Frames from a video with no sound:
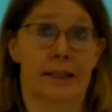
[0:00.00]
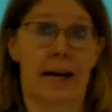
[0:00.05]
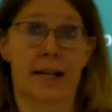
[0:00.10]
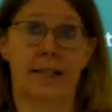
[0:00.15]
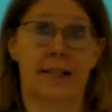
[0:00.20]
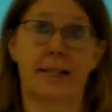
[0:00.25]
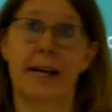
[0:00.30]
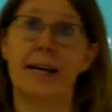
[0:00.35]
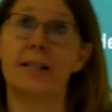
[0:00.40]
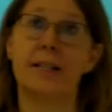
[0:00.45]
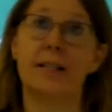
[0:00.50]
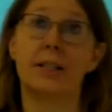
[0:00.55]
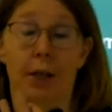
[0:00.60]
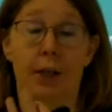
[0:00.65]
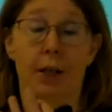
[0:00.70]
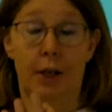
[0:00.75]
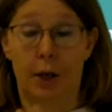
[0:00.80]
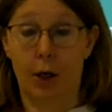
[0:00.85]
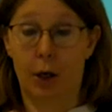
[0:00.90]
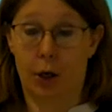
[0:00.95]
I said,
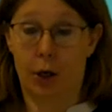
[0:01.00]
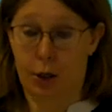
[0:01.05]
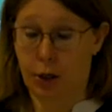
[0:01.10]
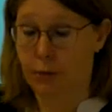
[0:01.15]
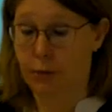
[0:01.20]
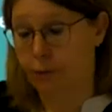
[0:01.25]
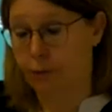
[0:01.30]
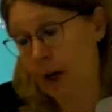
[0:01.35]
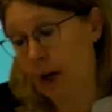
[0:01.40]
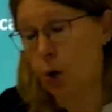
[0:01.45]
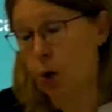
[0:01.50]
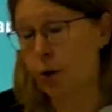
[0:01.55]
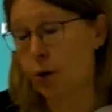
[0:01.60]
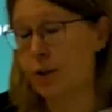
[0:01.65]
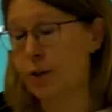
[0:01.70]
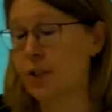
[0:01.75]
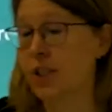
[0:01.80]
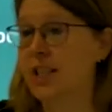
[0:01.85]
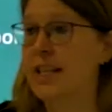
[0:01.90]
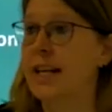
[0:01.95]

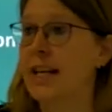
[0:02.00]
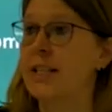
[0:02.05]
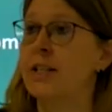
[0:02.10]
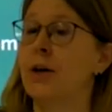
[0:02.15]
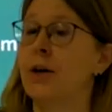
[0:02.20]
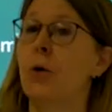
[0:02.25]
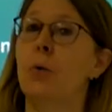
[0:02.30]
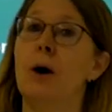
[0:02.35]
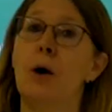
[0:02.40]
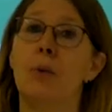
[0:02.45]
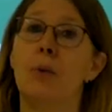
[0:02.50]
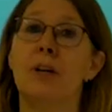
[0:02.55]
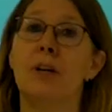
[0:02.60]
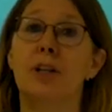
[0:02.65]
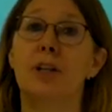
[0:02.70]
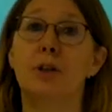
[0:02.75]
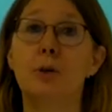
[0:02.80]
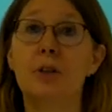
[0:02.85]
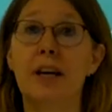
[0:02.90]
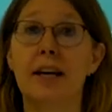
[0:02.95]
author said, well,
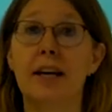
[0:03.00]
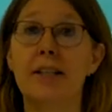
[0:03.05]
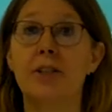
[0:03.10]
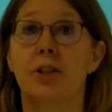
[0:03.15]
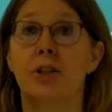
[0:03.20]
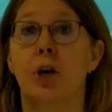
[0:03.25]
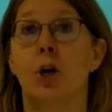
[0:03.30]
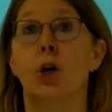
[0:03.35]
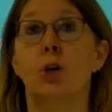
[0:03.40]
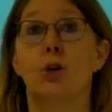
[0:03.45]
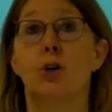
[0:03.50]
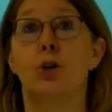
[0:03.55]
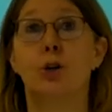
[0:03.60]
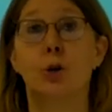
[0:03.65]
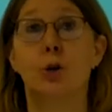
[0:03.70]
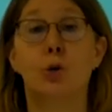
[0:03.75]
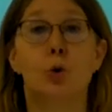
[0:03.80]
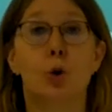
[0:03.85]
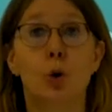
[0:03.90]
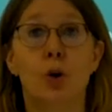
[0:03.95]
we do that
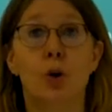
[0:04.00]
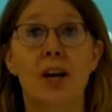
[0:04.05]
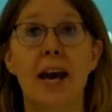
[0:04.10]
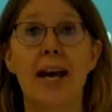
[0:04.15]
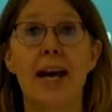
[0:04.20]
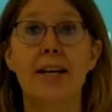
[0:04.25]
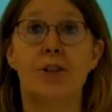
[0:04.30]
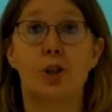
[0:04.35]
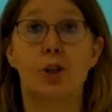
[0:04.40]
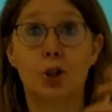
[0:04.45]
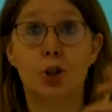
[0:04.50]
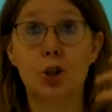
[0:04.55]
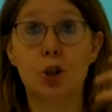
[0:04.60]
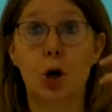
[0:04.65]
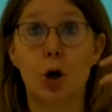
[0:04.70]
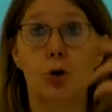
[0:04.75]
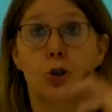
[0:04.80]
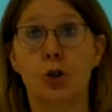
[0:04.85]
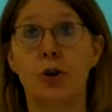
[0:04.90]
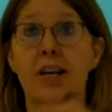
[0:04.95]
to create
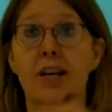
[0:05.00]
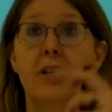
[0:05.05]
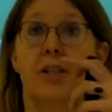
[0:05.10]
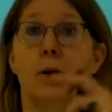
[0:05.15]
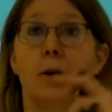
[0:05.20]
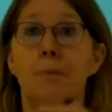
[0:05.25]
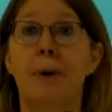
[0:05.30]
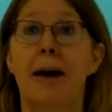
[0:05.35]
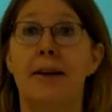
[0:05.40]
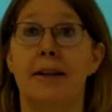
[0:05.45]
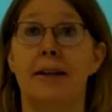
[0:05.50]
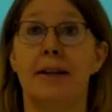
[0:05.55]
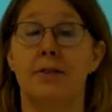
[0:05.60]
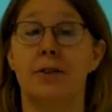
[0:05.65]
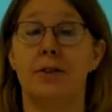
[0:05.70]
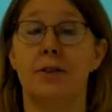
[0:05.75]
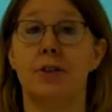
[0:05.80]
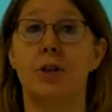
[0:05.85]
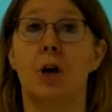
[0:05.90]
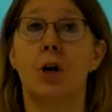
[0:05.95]
social
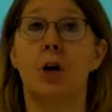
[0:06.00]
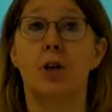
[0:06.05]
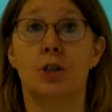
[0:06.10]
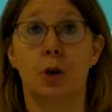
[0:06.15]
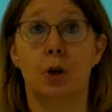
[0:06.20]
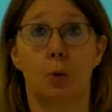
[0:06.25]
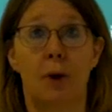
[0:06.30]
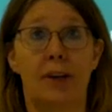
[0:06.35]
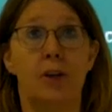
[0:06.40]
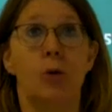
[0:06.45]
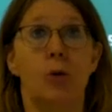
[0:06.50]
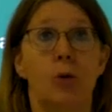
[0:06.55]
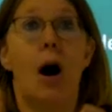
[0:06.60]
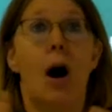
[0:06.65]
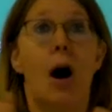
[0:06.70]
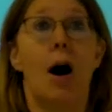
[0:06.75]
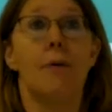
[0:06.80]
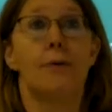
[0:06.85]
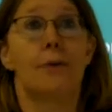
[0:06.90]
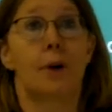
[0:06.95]
independence. So when you
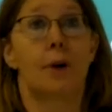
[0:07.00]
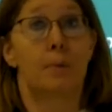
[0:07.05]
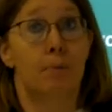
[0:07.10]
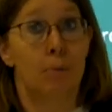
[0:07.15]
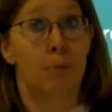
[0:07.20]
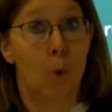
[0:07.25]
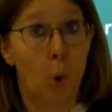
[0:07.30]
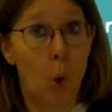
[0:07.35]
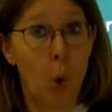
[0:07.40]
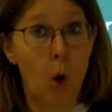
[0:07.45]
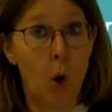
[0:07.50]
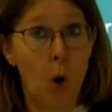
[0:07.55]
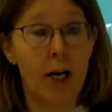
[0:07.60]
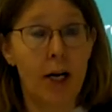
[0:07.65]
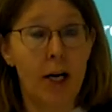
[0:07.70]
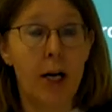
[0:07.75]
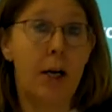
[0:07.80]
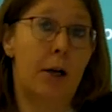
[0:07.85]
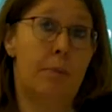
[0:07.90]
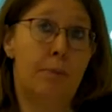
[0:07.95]
offer
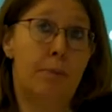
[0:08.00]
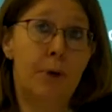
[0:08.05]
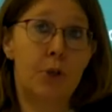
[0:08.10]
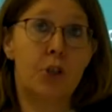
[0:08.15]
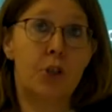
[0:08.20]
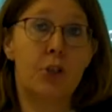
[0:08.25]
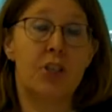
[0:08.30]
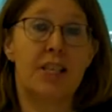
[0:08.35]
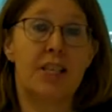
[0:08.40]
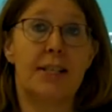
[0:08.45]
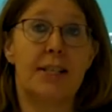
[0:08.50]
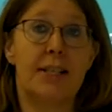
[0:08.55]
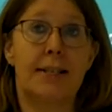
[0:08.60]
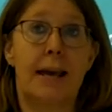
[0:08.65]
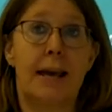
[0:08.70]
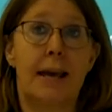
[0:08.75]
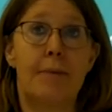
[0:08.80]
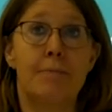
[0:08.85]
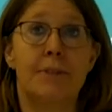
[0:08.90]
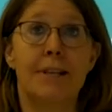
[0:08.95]
more puzzles at the
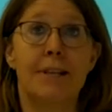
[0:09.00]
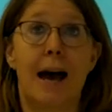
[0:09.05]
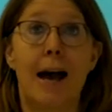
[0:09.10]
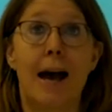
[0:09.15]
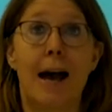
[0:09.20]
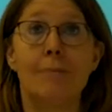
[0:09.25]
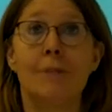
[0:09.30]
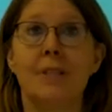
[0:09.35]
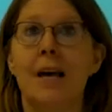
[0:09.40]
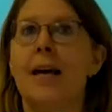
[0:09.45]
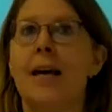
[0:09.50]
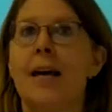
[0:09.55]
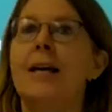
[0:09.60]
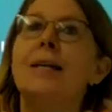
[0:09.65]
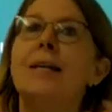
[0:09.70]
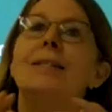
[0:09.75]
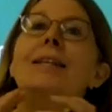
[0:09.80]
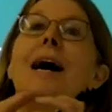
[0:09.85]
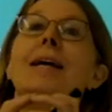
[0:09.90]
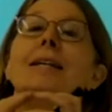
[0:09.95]
same time,
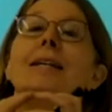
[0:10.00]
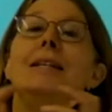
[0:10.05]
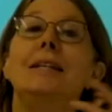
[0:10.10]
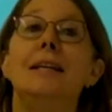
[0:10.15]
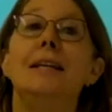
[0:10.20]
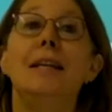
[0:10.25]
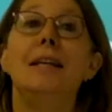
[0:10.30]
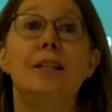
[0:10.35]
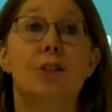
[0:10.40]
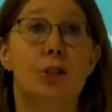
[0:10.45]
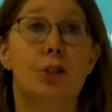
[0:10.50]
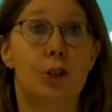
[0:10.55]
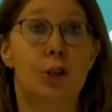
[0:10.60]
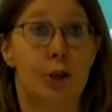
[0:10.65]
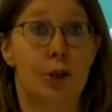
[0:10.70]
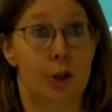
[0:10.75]
they need